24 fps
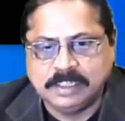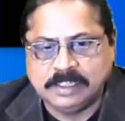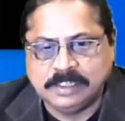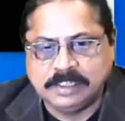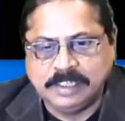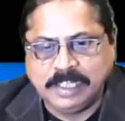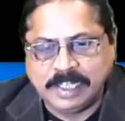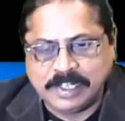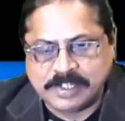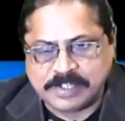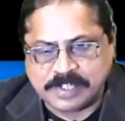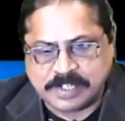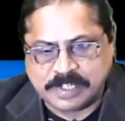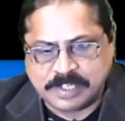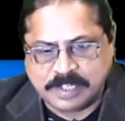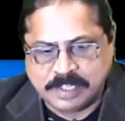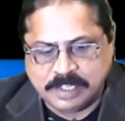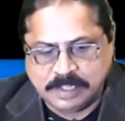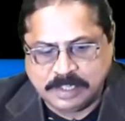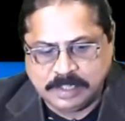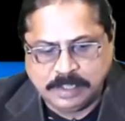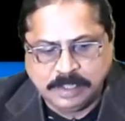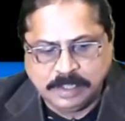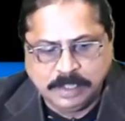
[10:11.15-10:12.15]
this?
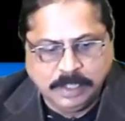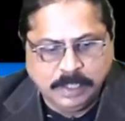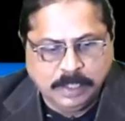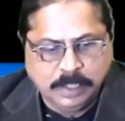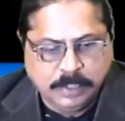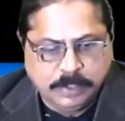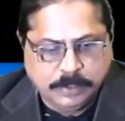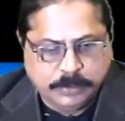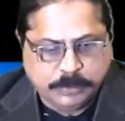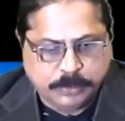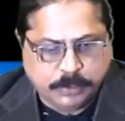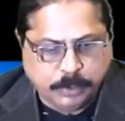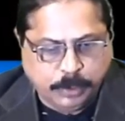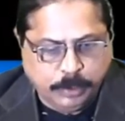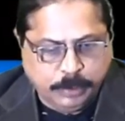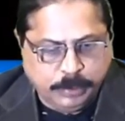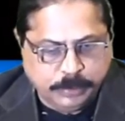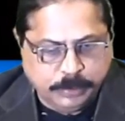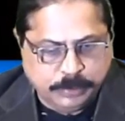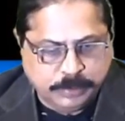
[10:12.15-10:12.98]
So you